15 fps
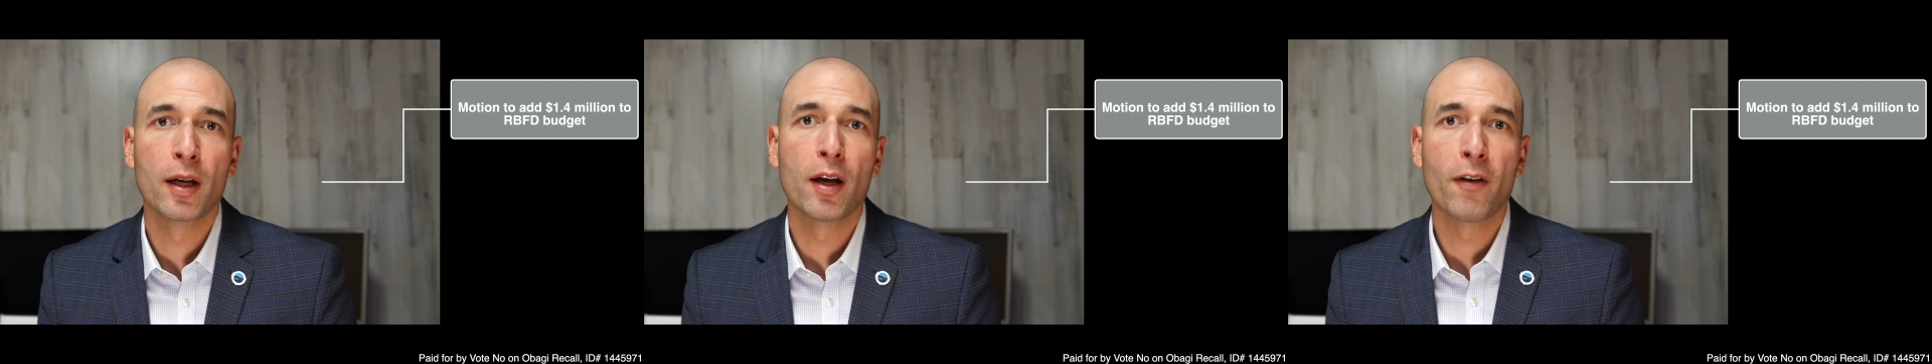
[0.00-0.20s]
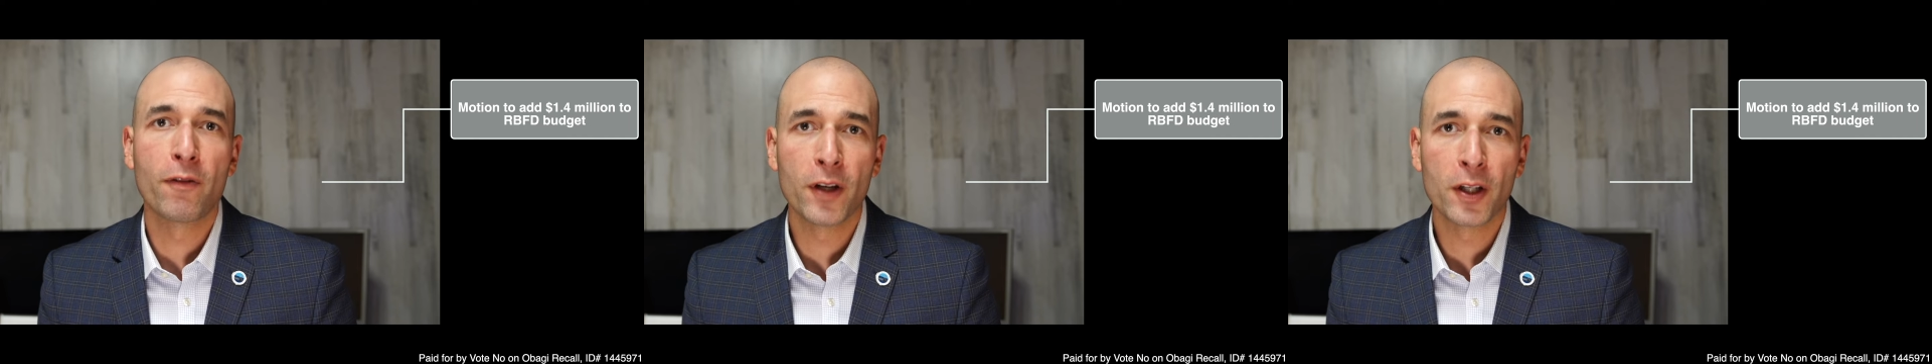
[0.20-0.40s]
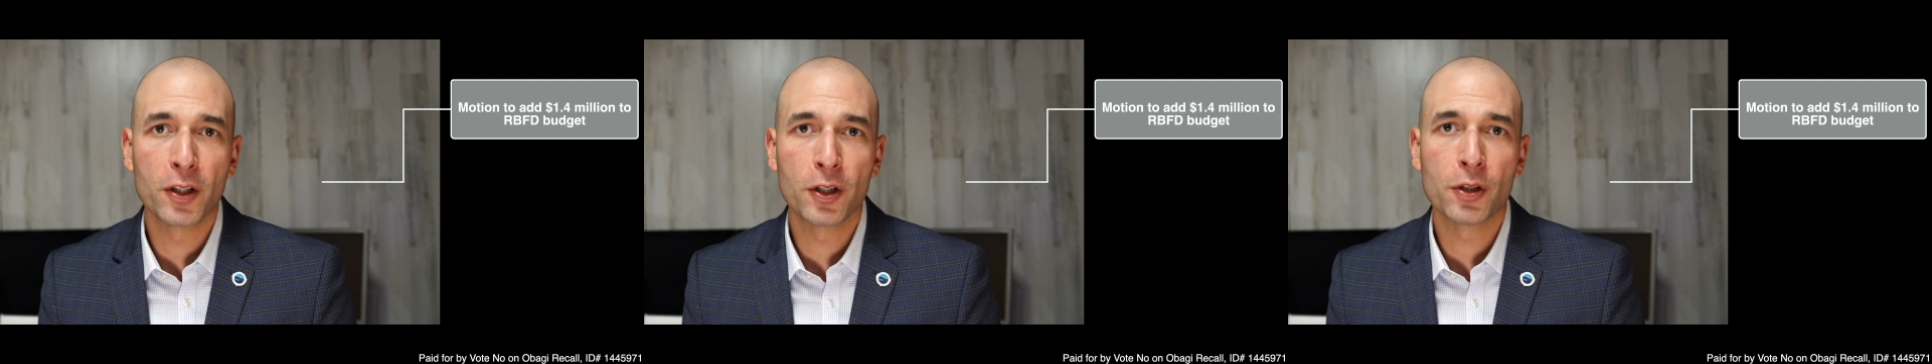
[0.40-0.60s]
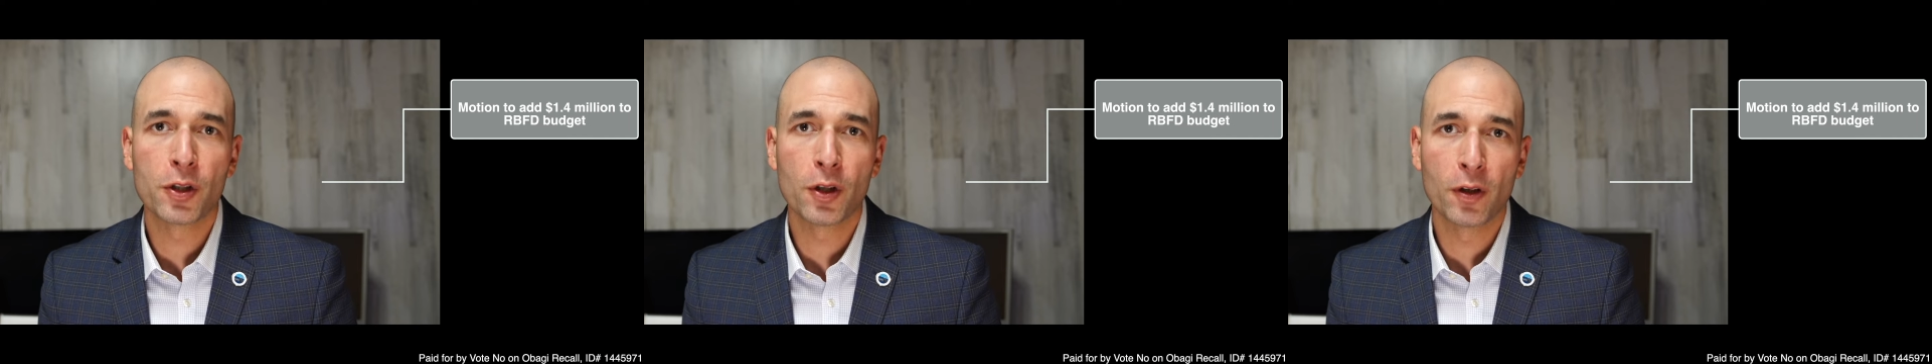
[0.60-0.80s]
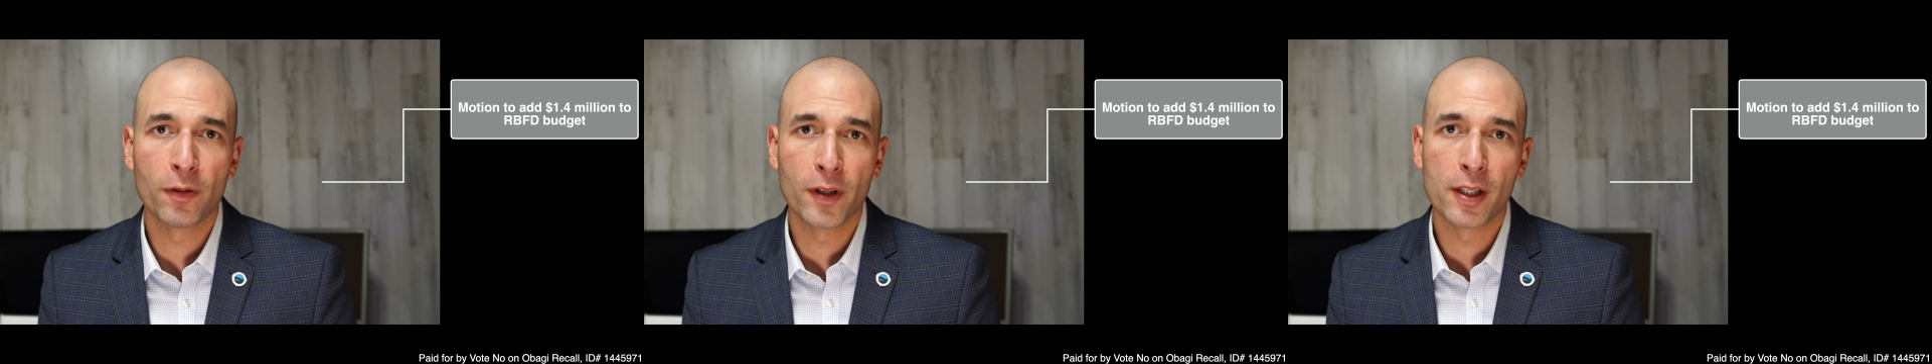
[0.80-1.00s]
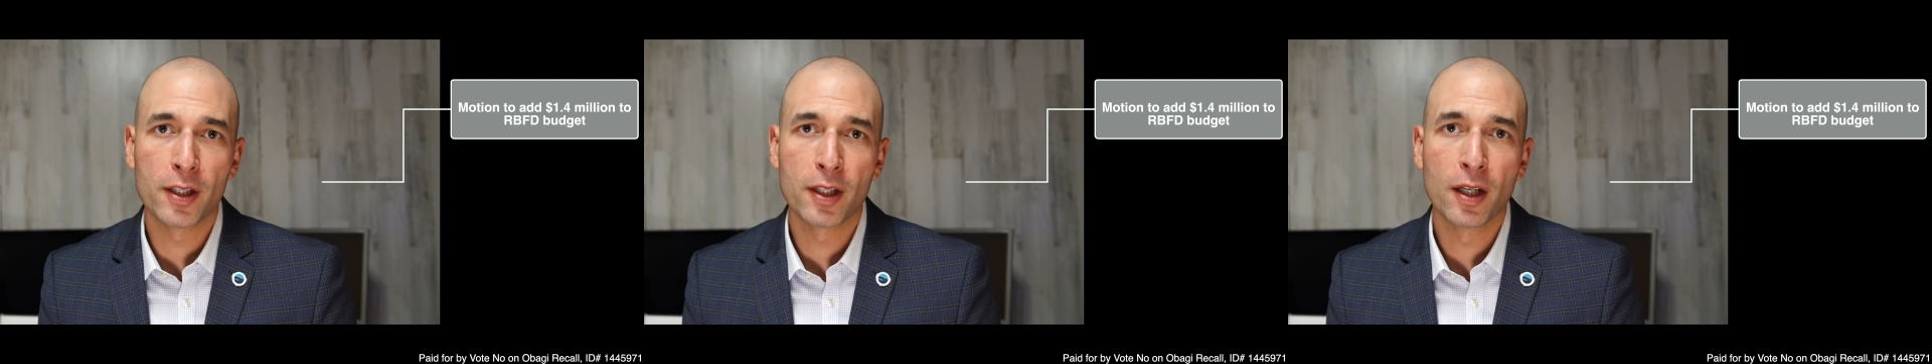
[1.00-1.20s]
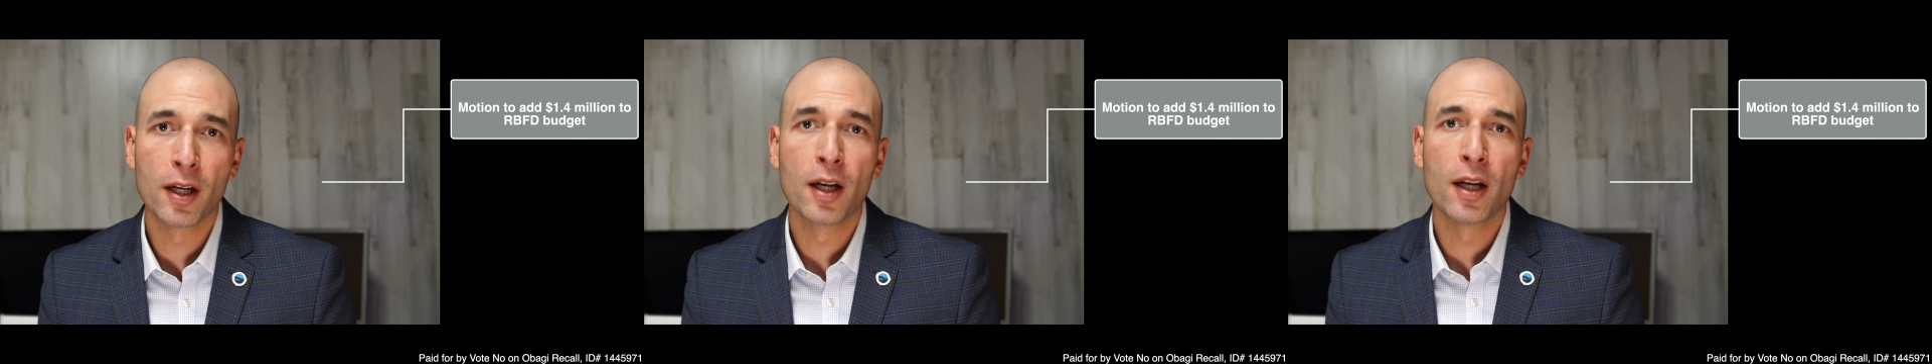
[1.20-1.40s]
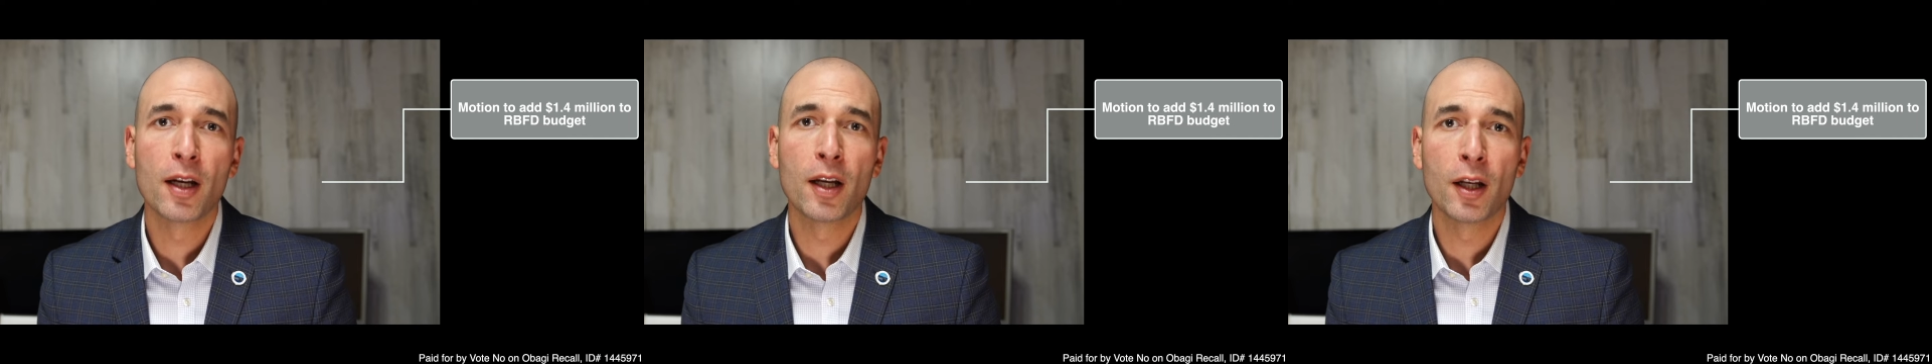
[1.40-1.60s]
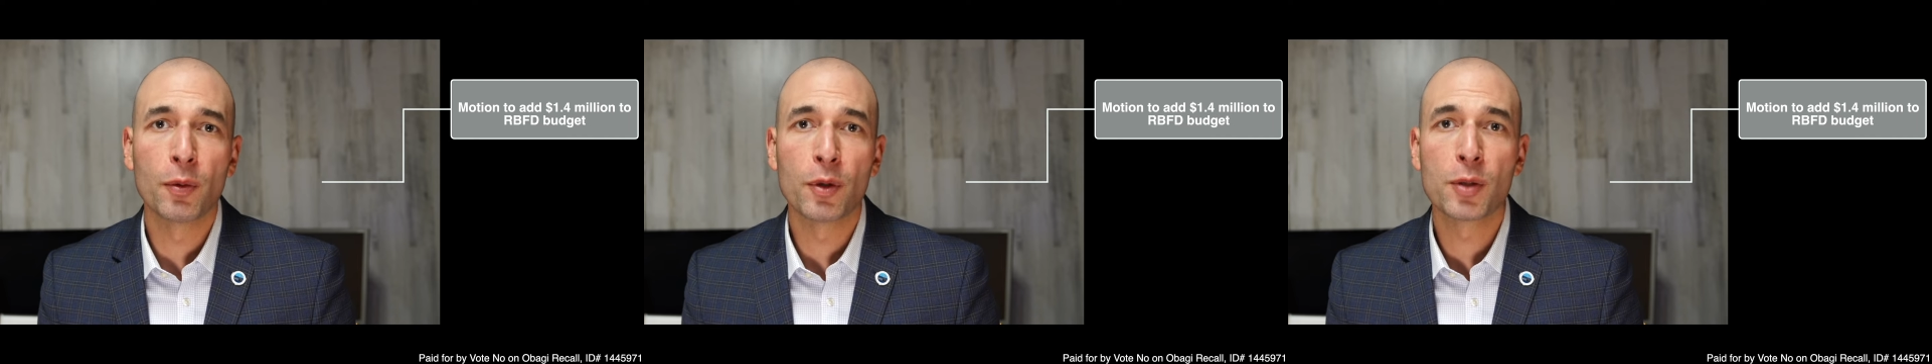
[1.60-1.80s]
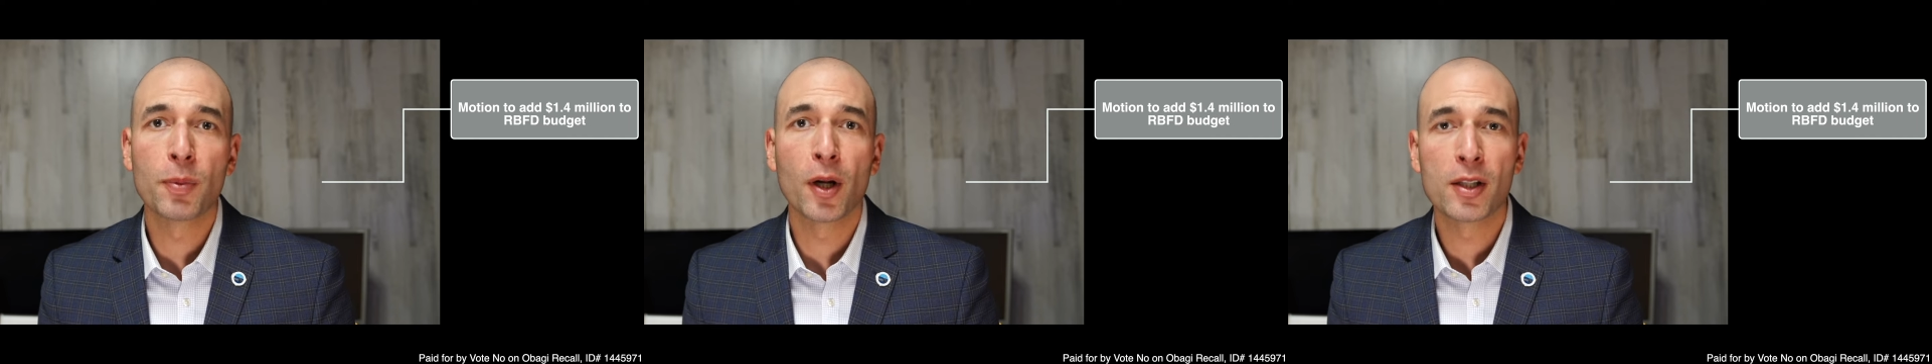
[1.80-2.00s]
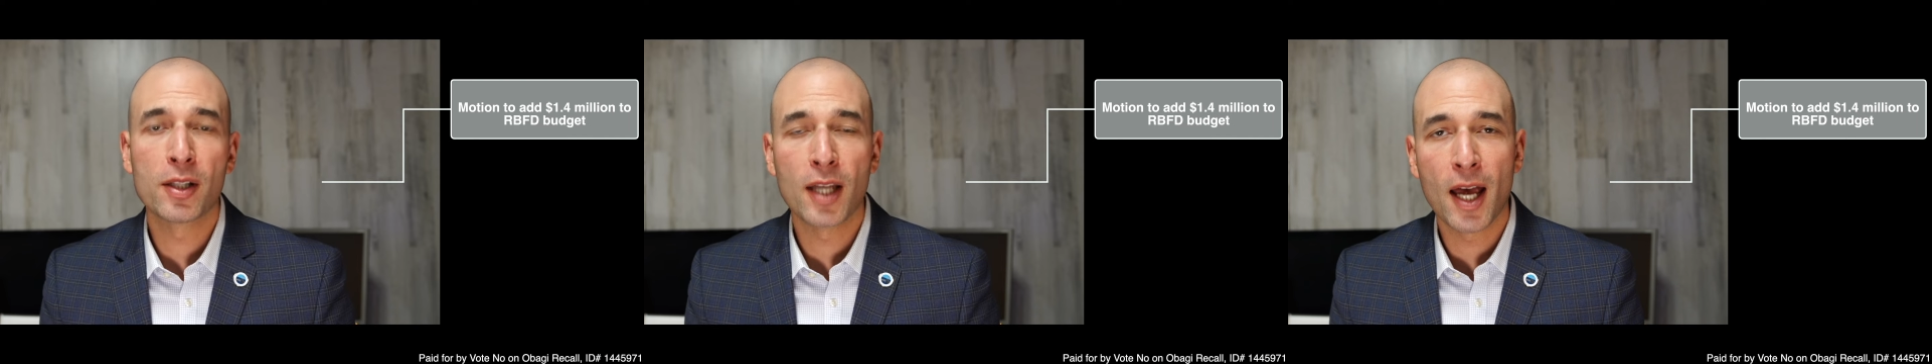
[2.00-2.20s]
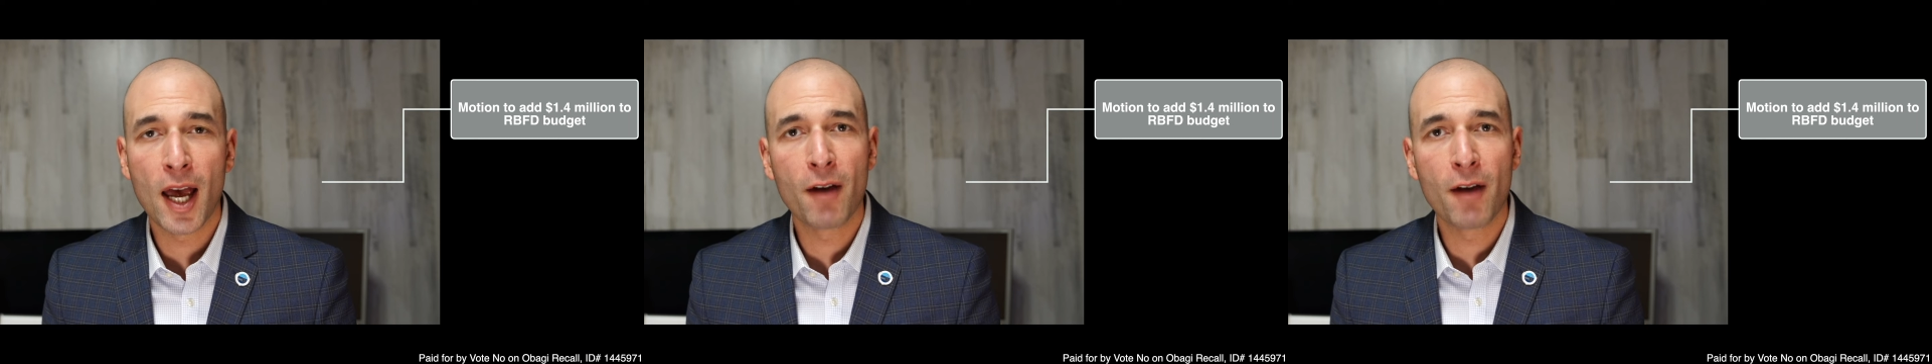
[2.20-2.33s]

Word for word: efficient service in response to